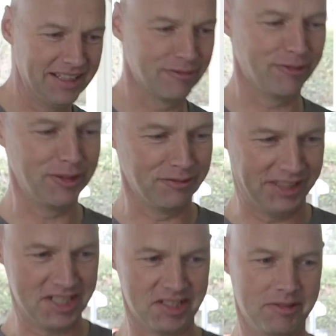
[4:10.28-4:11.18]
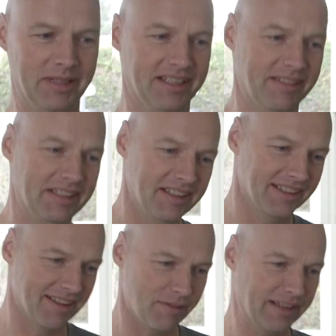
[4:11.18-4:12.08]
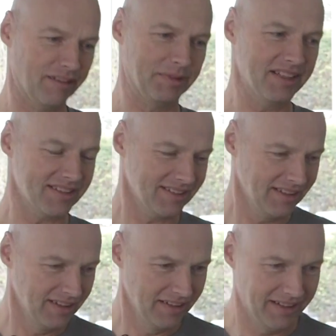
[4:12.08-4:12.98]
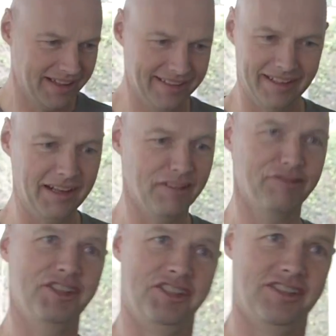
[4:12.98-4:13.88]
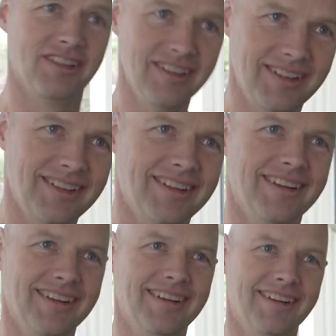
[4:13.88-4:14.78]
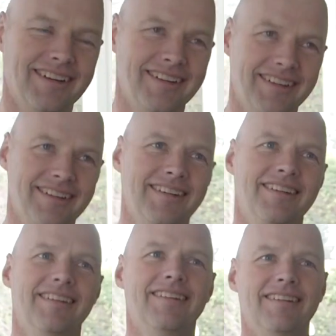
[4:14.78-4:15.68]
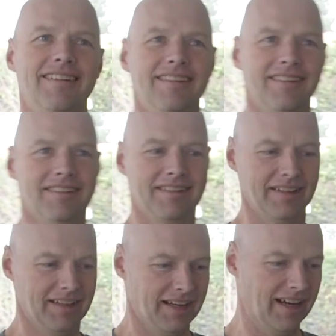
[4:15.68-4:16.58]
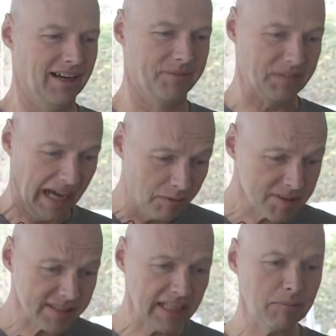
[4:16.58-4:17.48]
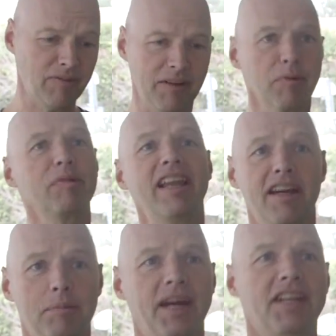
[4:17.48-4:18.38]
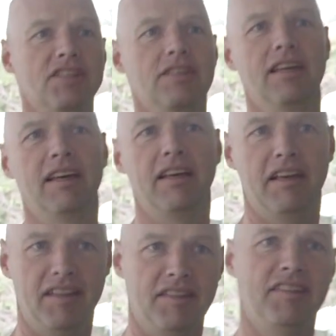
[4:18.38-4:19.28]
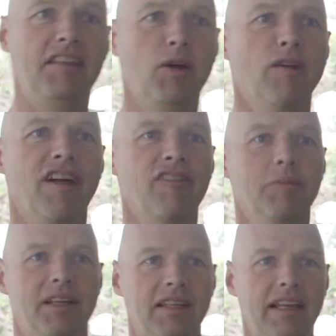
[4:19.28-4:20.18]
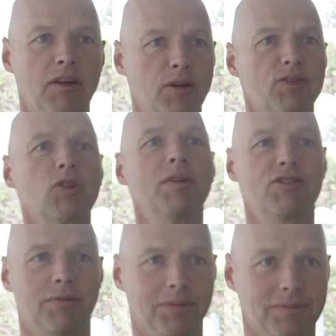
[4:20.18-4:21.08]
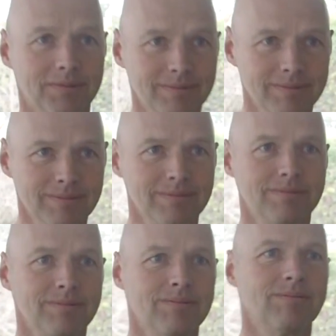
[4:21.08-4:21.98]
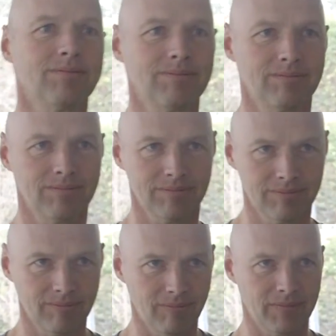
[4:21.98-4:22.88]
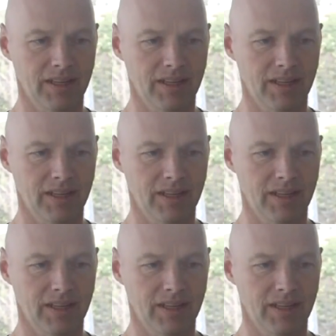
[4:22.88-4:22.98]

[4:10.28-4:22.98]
little food invention to make great dinner in three and a half minutes. And I love fish. Name one person you really admire. Um, I would say number one would be Larry Page, the uh, CEO of Alphabet, and I learned so much from him. What was your first program?